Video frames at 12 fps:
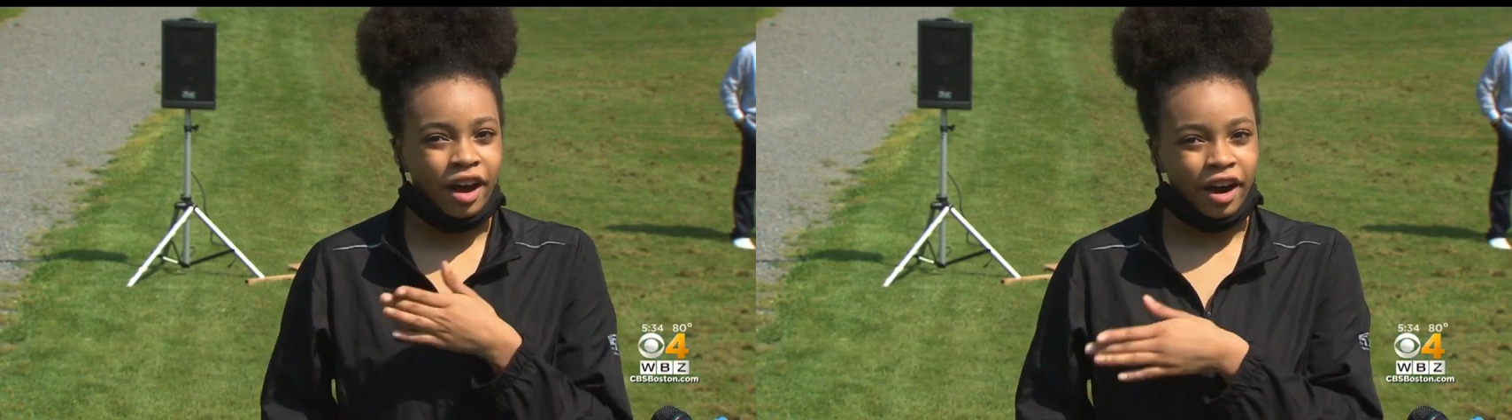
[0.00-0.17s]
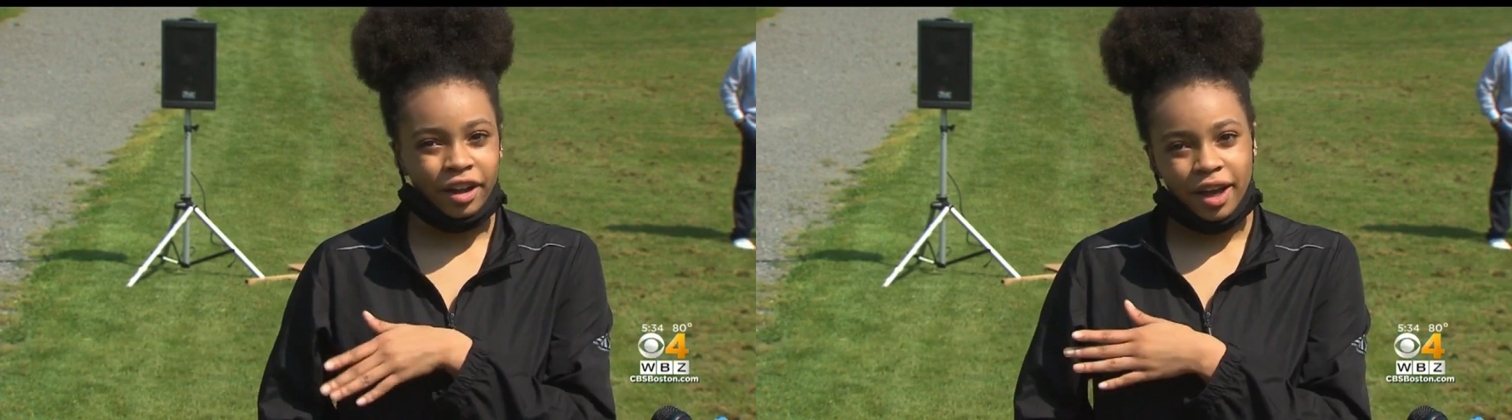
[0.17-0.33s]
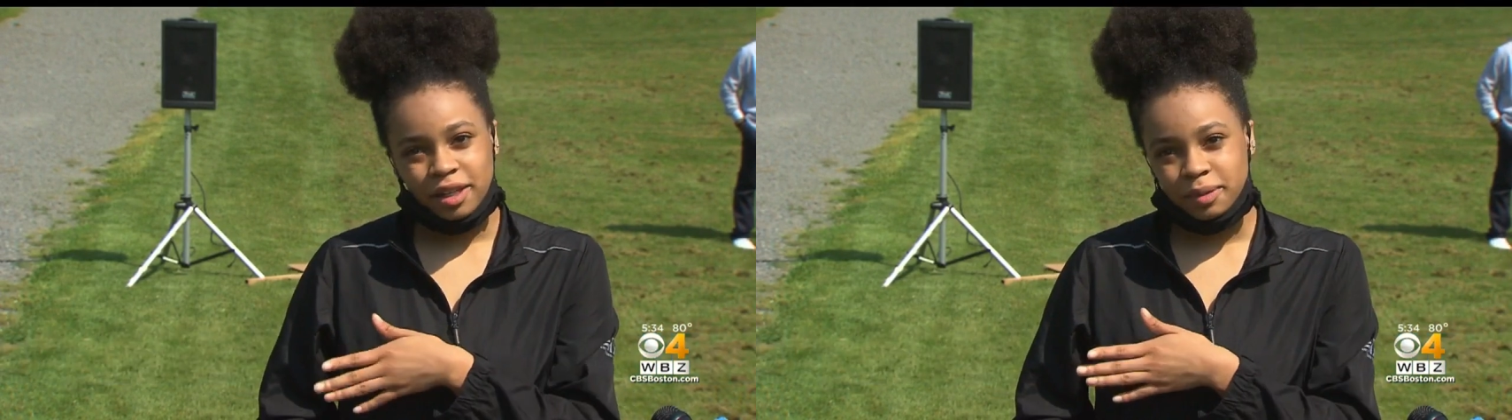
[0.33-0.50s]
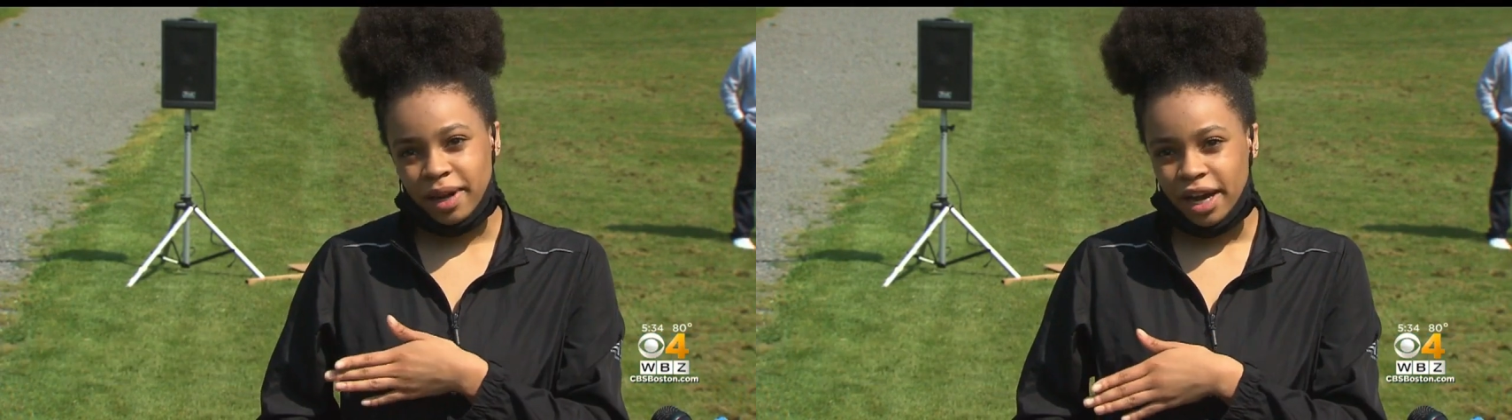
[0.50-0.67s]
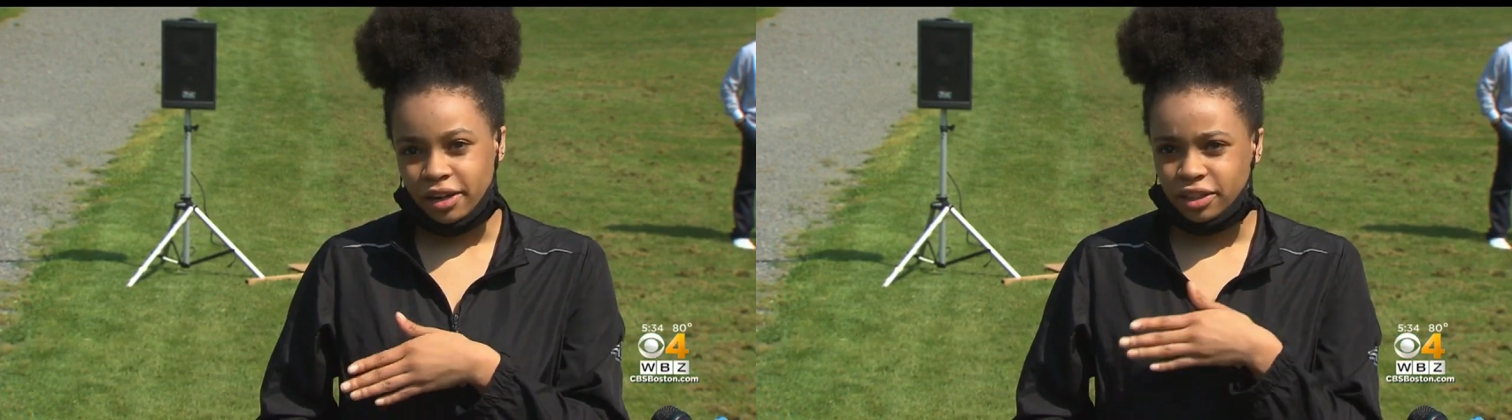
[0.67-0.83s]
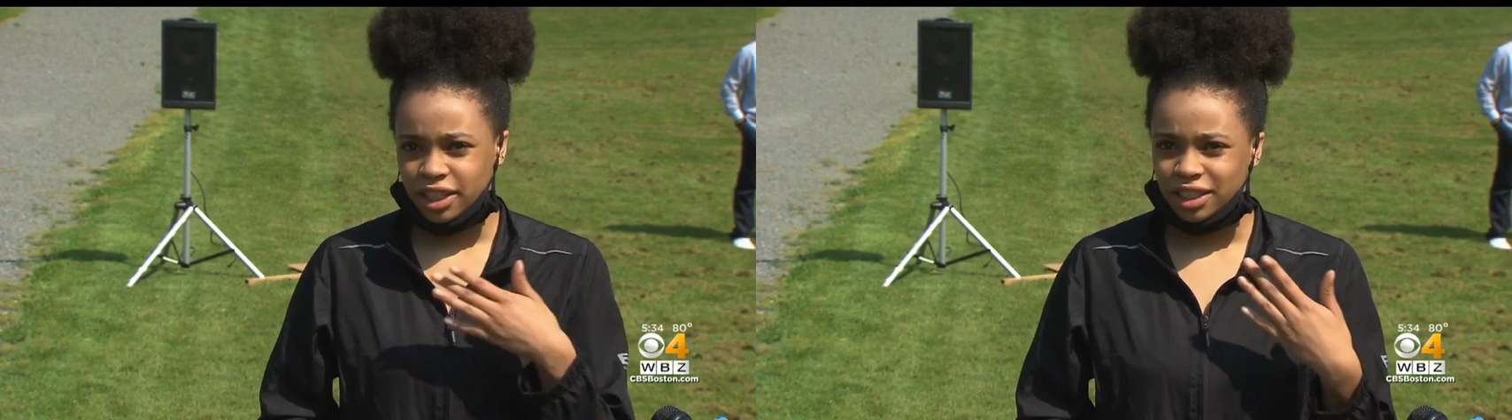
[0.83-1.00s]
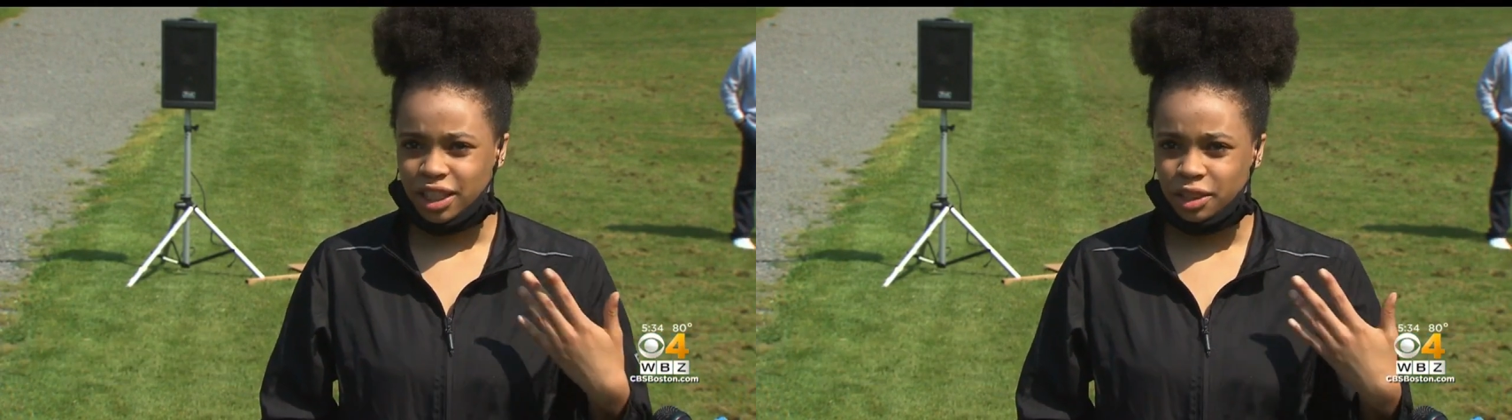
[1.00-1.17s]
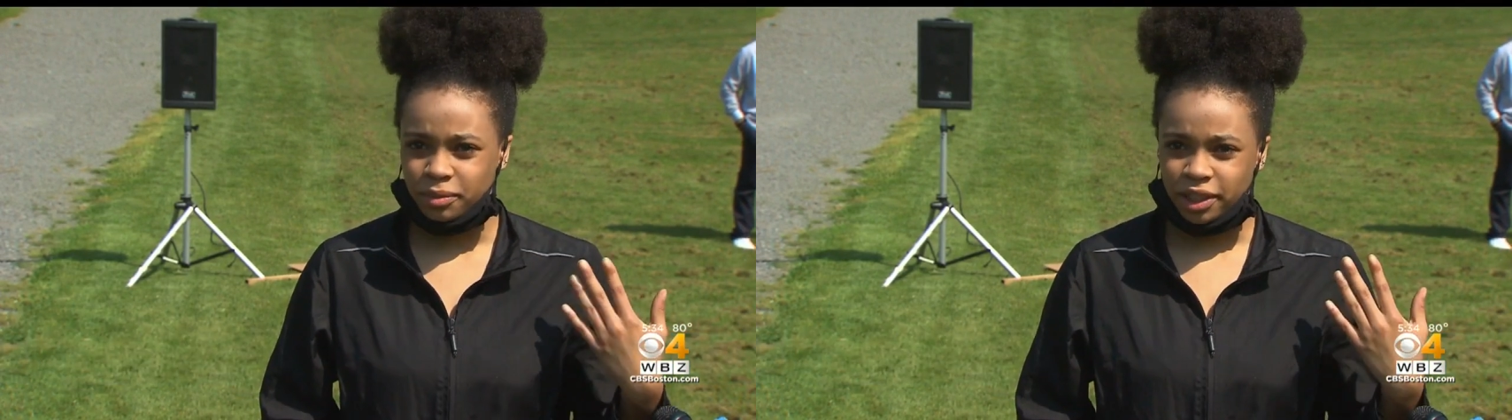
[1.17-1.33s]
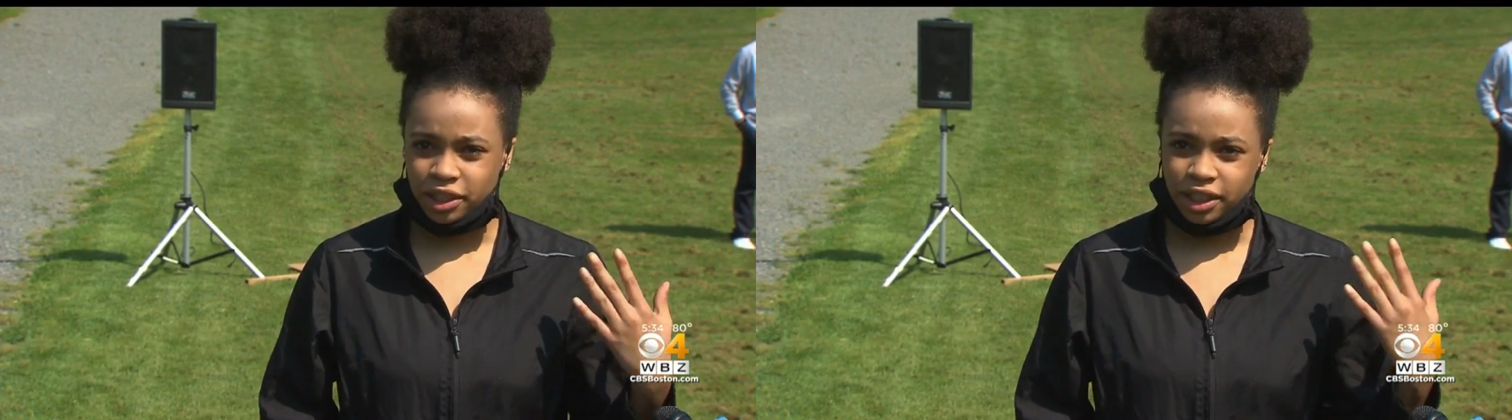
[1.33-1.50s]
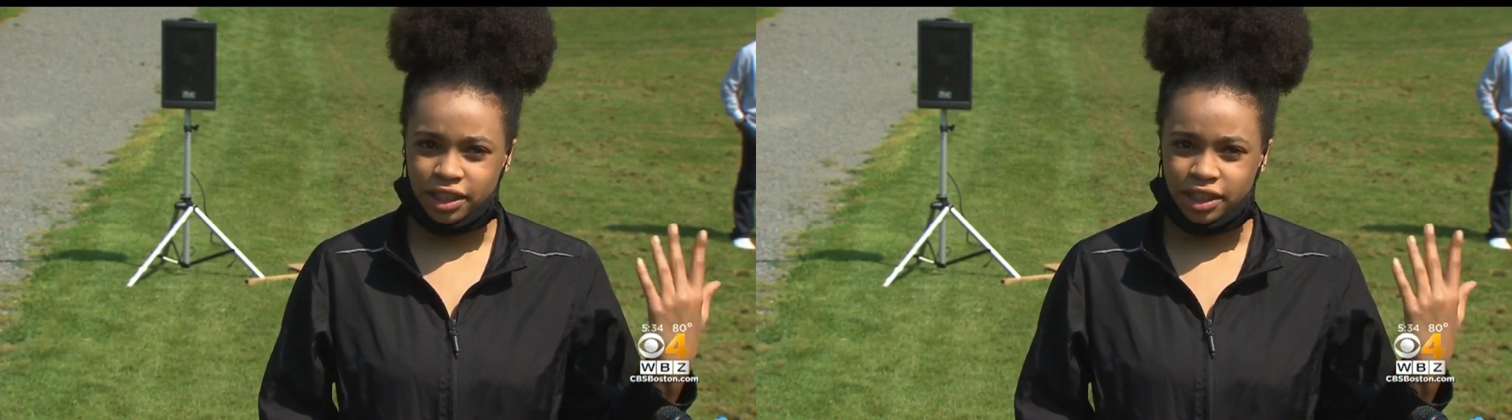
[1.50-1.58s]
our lives matter just as much